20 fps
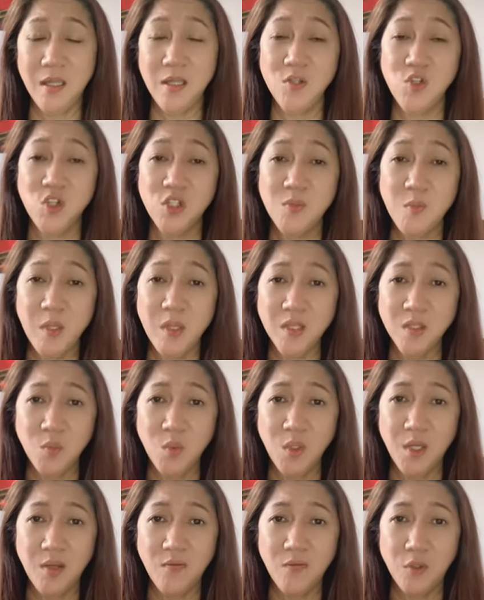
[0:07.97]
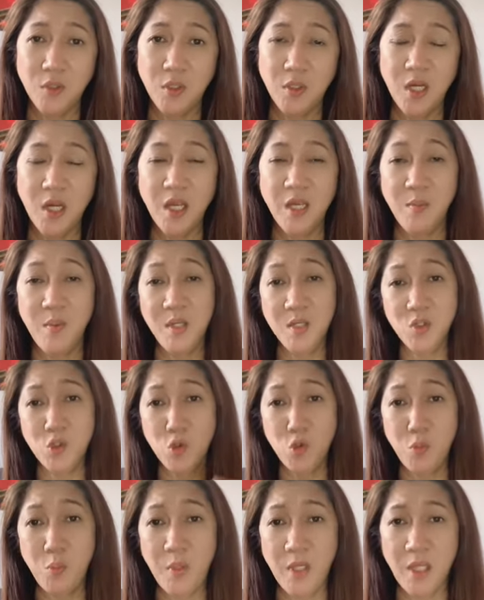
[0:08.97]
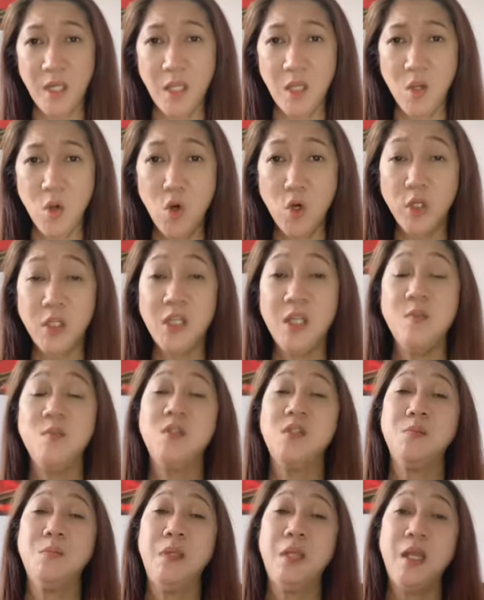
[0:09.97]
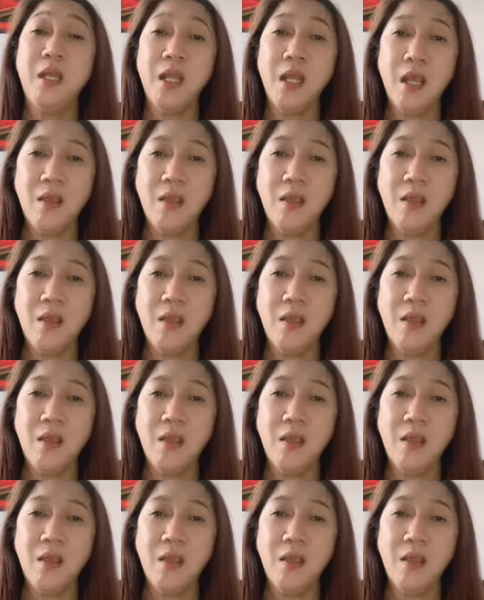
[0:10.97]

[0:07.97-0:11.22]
Just because whenever I'm in a Zoom meeting or Teams meeting,